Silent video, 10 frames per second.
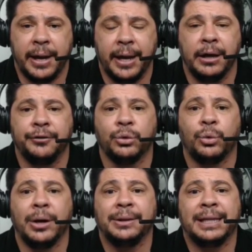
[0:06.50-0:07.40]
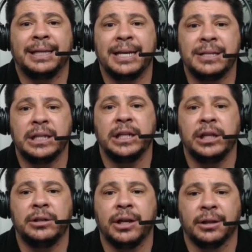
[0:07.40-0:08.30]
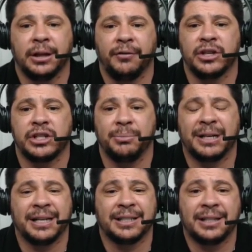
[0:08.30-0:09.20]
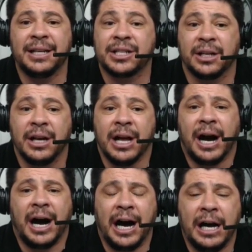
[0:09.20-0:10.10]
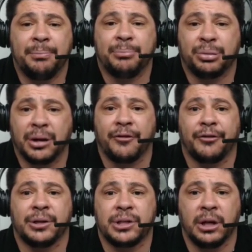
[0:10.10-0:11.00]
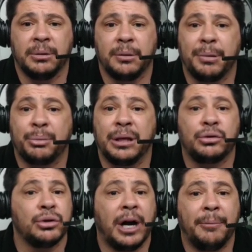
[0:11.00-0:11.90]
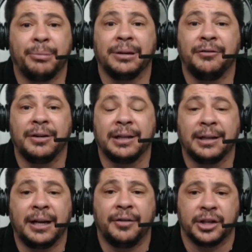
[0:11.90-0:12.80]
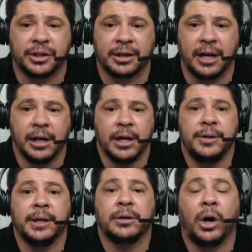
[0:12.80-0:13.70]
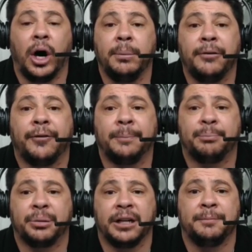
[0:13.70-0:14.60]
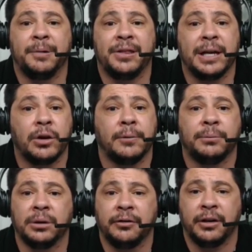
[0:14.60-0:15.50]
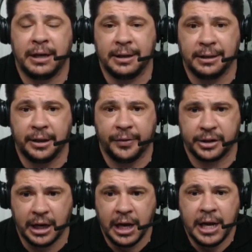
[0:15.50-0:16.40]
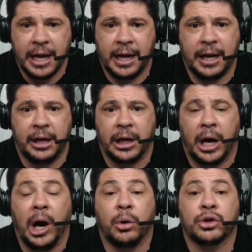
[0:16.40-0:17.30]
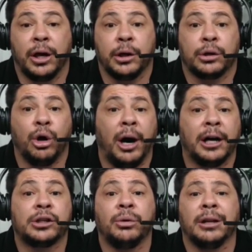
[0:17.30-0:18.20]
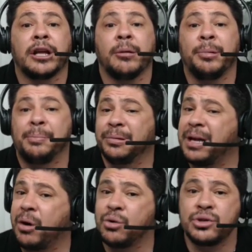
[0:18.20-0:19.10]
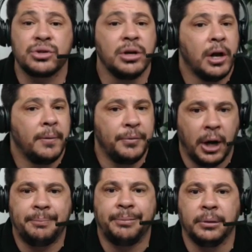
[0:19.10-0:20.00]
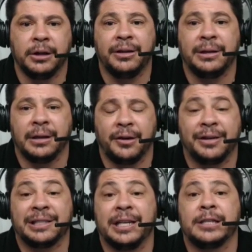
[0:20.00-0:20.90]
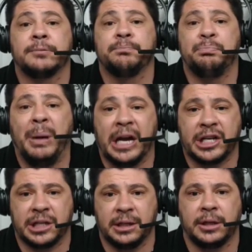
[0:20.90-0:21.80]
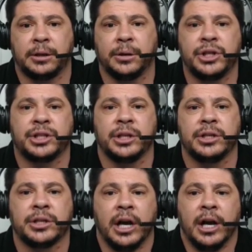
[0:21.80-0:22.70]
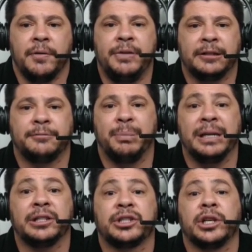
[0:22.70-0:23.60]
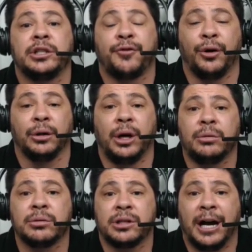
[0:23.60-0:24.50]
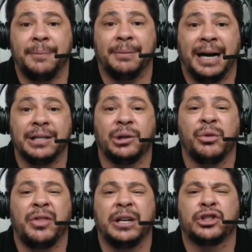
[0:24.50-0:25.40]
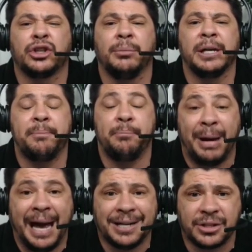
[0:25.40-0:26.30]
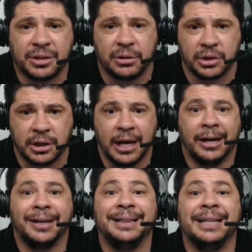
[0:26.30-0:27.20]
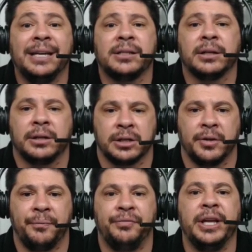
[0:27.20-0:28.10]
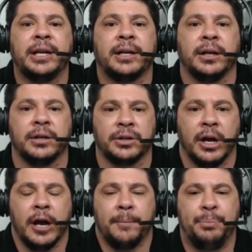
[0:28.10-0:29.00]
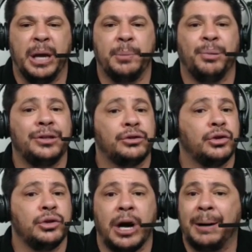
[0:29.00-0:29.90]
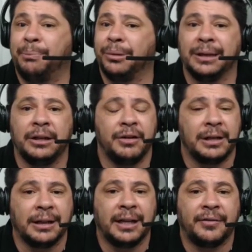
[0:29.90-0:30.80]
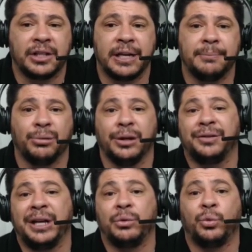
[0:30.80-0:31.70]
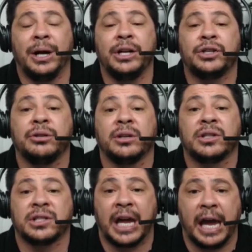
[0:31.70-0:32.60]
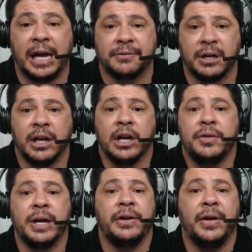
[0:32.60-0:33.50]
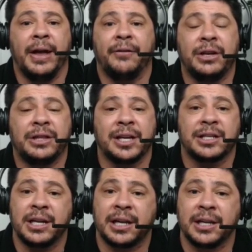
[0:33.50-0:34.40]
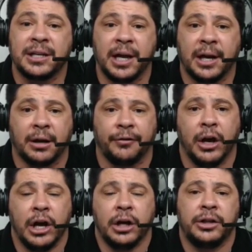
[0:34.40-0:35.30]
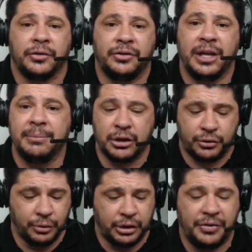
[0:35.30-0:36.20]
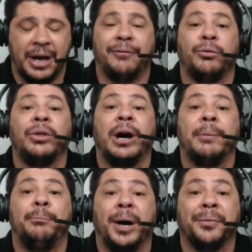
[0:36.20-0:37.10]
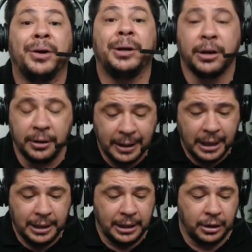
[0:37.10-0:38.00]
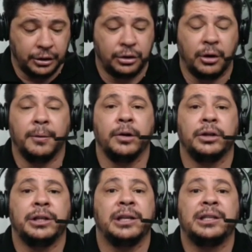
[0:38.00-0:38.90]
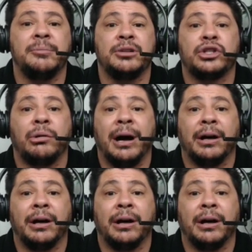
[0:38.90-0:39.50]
everyone that they need deliverance. Because listen, I pray for so many people that do not believe in deliverance, okay? They call me for prayer, but they don't believe in deliverance. And also, I talk to a lot of people that who do not believe in deliverance, especially Christians that's been in church for a long time. I know that there are so many pastors, leaders, deacons, people that do not believe in deliverance. They believe that once you're saved, then everything's taken care of. The demons, the devil will not bother you. You know, you don't, the demons